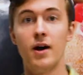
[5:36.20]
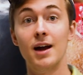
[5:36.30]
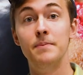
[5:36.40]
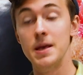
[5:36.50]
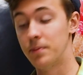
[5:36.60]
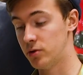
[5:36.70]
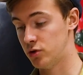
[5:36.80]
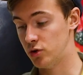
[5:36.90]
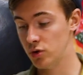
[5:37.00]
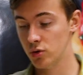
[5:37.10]
a lot of people
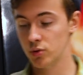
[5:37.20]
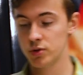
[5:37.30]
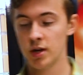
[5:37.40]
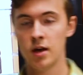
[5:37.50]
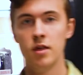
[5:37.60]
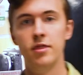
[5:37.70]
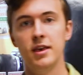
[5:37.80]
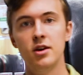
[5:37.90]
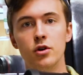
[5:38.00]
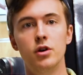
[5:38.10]
use
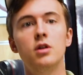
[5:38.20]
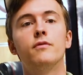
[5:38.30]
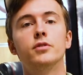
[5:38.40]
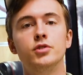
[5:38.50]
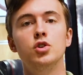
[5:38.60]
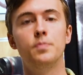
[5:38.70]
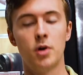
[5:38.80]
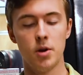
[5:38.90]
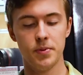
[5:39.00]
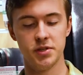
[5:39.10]
the hood for two
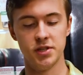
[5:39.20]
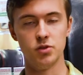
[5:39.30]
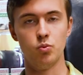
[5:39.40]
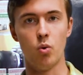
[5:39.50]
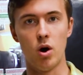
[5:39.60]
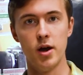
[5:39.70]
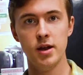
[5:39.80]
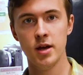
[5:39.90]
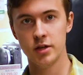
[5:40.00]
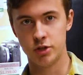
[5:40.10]
purposes.
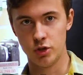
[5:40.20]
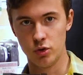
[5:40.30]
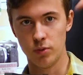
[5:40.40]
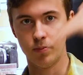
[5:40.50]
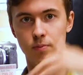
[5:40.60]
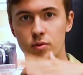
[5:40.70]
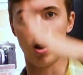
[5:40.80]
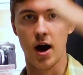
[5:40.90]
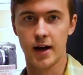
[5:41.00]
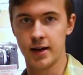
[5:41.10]
One, to
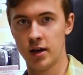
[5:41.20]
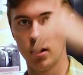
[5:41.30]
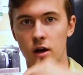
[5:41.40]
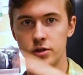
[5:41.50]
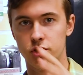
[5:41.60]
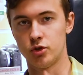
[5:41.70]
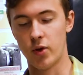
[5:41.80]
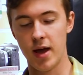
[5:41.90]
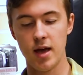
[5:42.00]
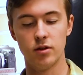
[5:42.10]
block
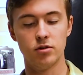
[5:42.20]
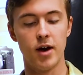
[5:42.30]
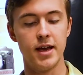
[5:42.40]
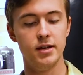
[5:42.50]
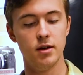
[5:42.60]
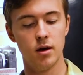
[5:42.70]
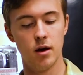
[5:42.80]
stray light